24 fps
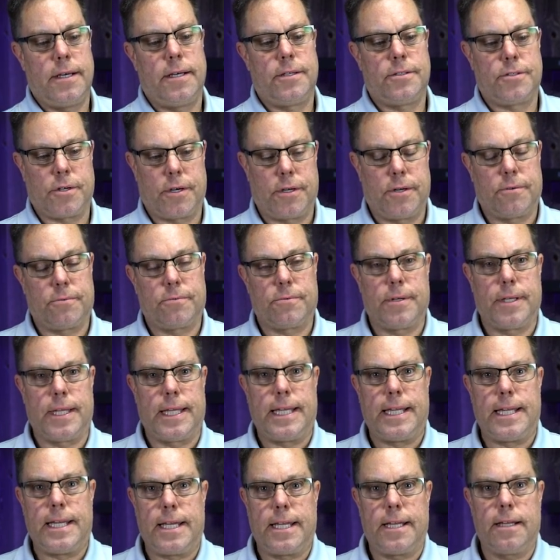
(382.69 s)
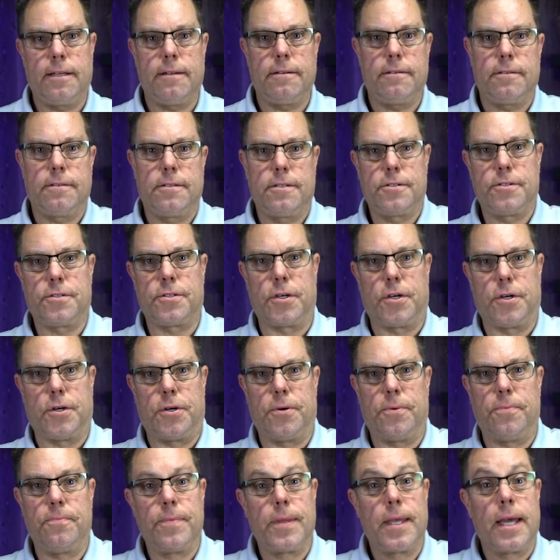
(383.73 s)
So I don't really need it.
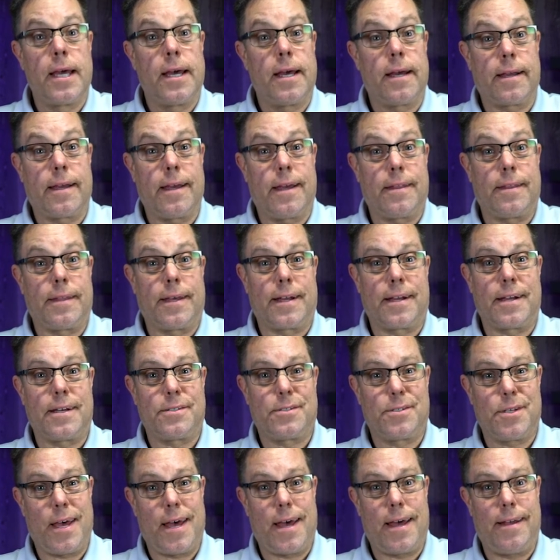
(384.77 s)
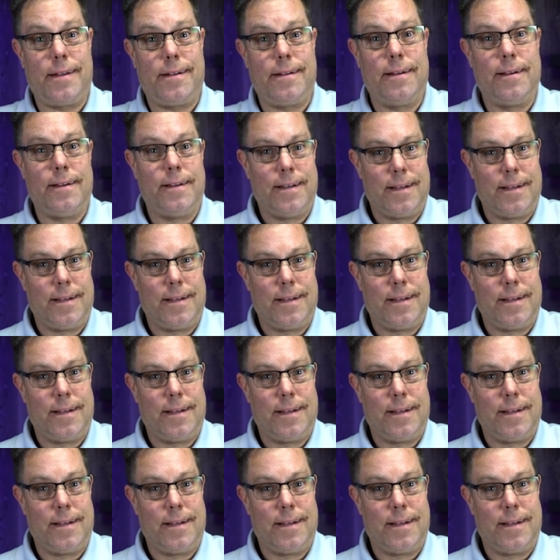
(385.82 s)
So again, like I said,